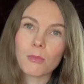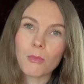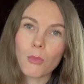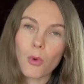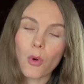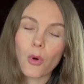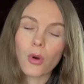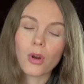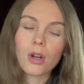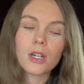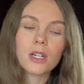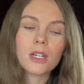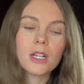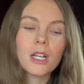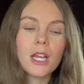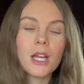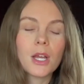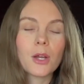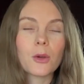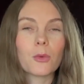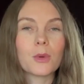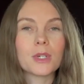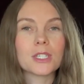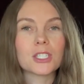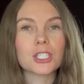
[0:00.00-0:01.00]
more,
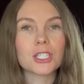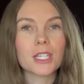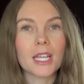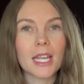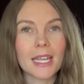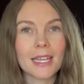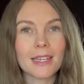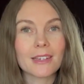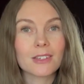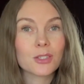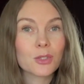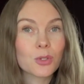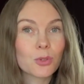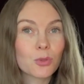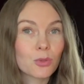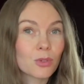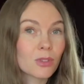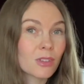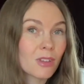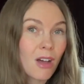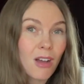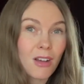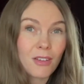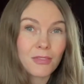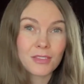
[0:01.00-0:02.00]
which can
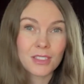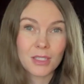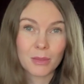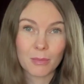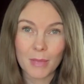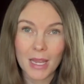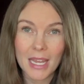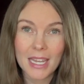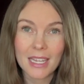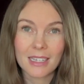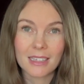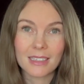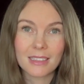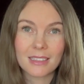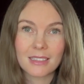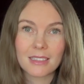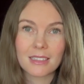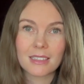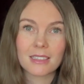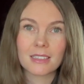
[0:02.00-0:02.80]
cool off demand.